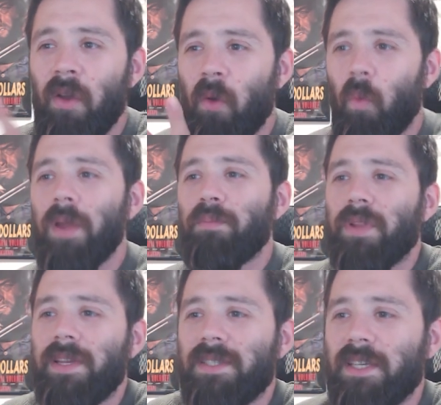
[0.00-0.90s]
white
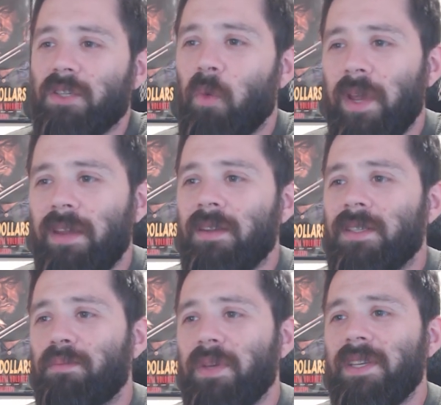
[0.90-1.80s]
plays this queen to
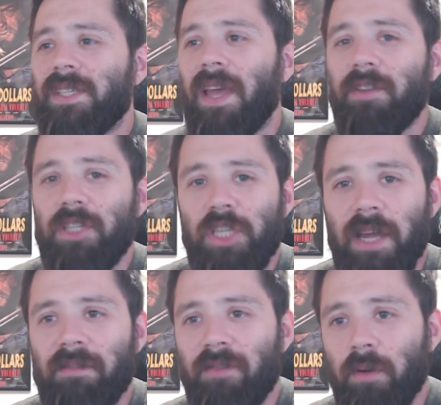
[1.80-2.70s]
b7 check
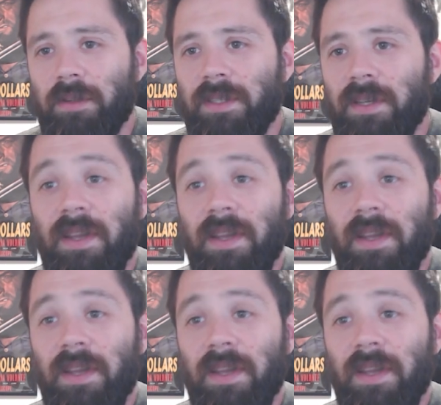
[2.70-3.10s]
first,